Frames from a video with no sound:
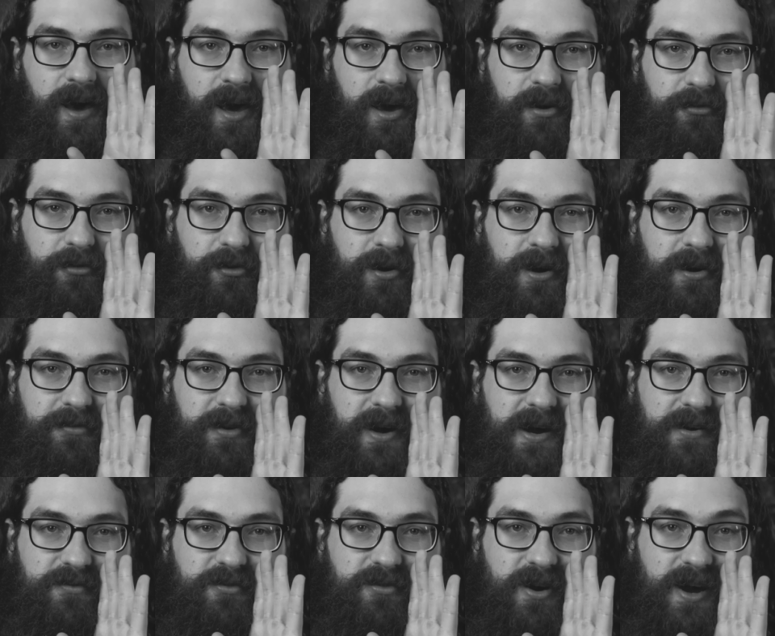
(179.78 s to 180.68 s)
Hey
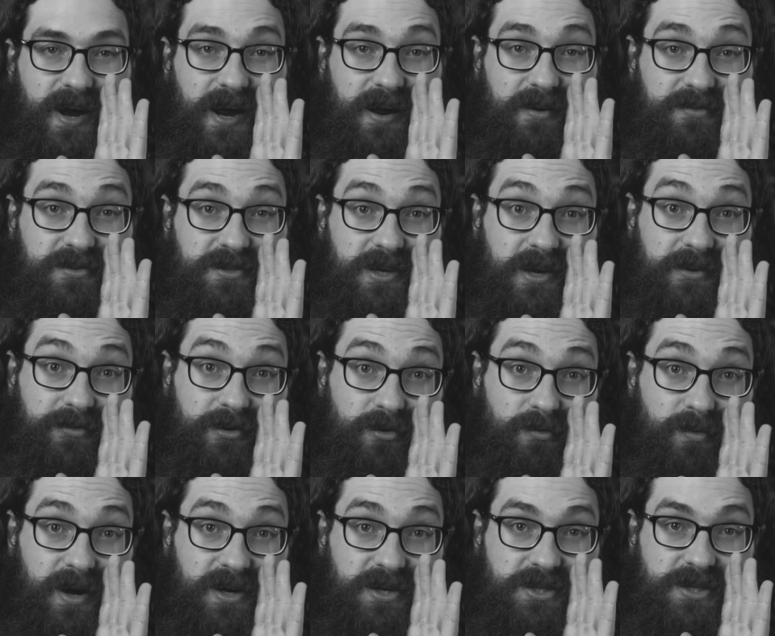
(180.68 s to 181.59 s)
45 Drives, if
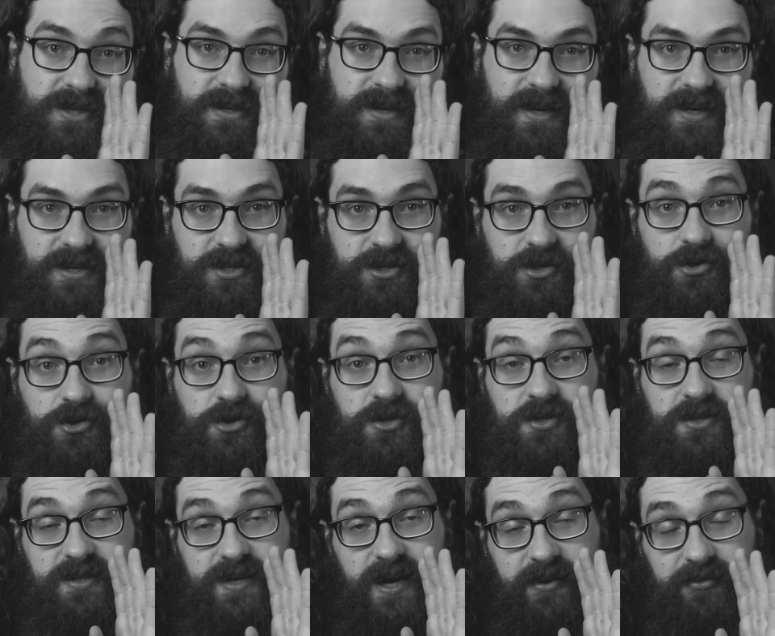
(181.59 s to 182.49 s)
you're watching this, you
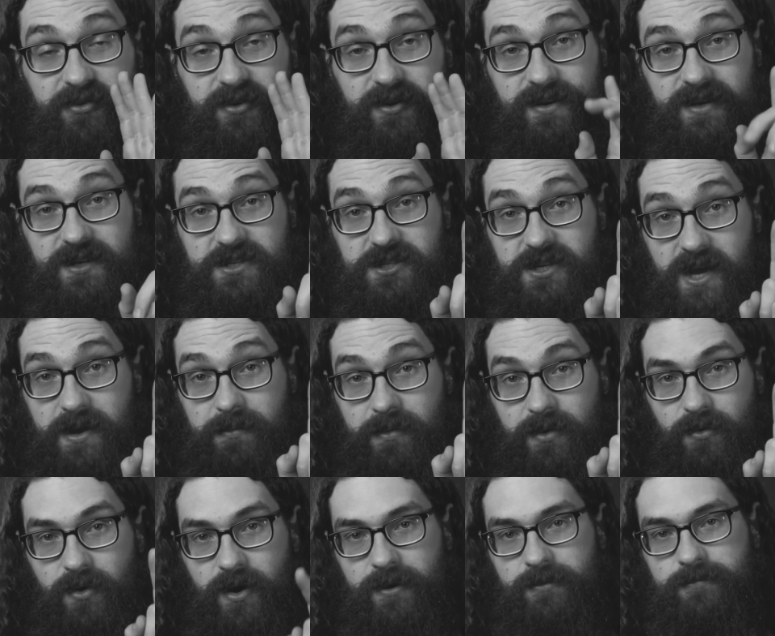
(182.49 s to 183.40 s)
should definitely send
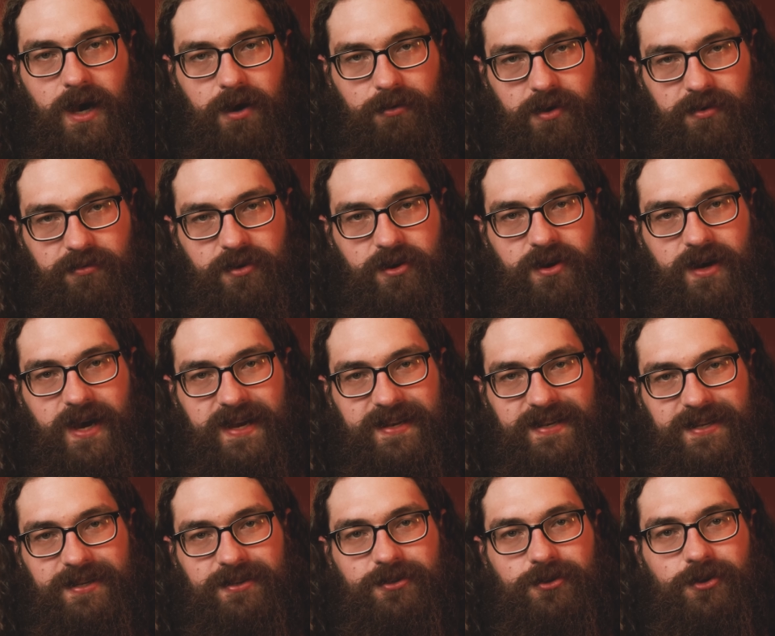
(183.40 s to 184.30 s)
me one. However,
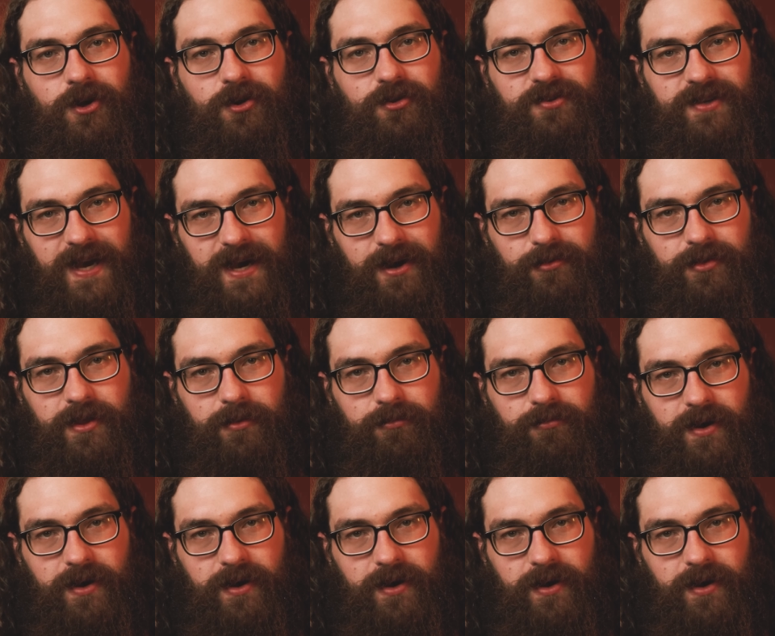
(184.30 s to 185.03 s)
I didn't go down that